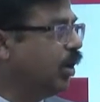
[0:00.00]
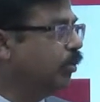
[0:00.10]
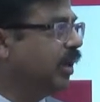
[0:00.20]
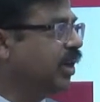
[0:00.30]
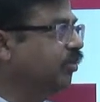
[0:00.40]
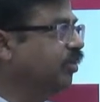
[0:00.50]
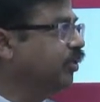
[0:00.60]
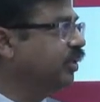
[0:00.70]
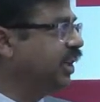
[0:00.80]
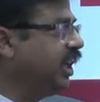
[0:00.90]
But if you
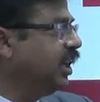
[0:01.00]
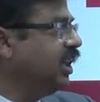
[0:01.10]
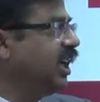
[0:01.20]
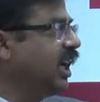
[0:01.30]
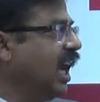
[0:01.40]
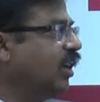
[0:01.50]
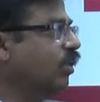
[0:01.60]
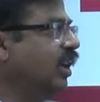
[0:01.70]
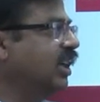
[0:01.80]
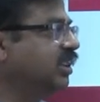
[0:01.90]
see the
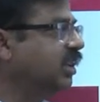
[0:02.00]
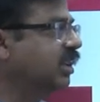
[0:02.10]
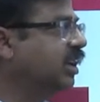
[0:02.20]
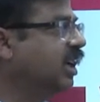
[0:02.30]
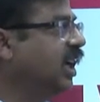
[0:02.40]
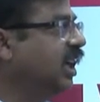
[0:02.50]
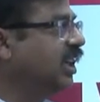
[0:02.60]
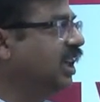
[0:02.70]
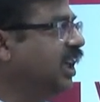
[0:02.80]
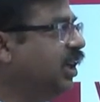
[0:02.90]
calculation,
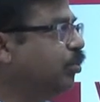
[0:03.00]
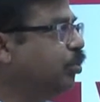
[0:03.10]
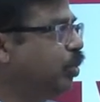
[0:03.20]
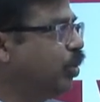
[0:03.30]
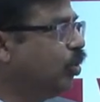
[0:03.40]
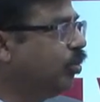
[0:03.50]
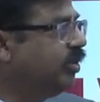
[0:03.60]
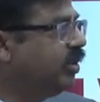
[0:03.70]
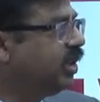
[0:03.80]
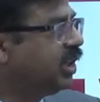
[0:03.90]
the
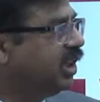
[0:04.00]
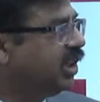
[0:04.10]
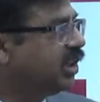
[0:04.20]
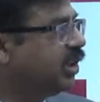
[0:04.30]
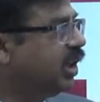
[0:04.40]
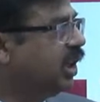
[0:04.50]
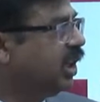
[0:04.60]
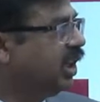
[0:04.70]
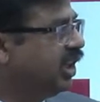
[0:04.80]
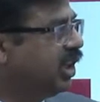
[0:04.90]
proved res uh,
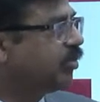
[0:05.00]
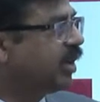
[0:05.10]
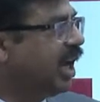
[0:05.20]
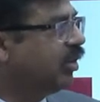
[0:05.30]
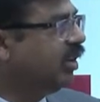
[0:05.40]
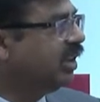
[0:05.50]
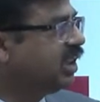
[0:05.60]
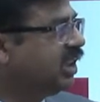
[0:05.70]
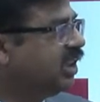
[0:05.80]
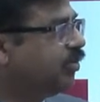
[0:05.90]
reserve
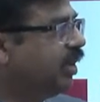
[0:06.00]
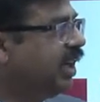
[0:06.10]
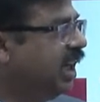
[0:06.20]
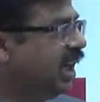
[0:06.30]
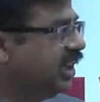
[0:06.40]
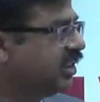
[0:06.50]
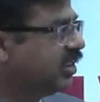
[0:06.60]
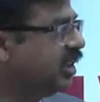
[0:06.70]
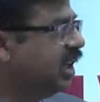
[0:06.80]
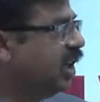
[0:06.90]
calculation is very
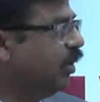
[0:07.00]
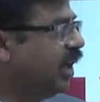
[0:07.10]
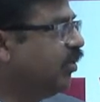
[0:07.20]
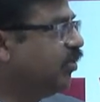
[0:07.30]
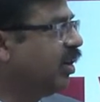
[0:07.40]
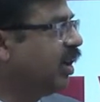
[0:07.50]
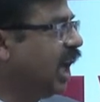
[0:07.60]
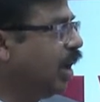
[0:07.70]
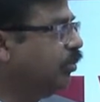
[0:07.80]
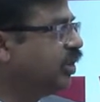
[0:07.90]
less. Only for
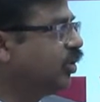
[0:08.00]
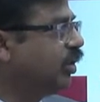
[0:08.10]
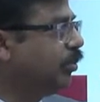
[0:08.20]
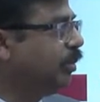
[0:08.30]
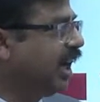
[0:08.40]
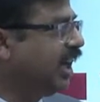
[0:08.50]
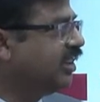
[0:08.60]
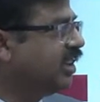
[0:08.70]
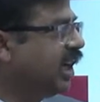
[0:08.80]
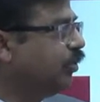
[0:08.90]
limestone and
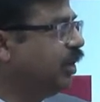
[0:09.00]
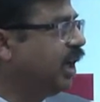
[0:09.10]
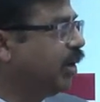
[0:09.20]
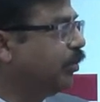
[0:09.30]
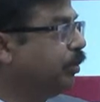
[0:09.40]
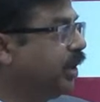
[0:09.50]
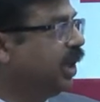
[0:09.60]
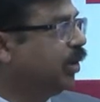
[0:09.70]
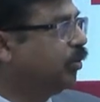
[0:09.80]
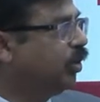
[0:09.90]
magnesite we have been
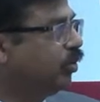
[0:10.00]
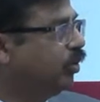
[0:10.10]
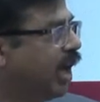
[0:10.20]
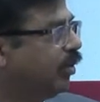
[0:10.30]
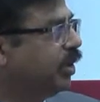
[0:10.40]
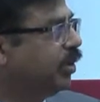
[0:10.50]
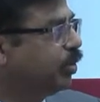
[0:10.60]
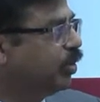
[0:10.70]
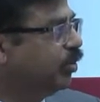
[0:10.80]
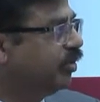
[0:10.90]
able to have the
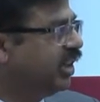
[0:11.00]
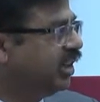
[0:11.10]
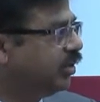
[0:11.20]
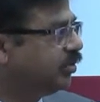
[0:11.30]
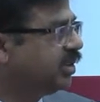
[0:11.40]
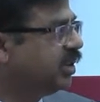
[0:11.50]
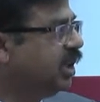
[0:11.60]
proved reserves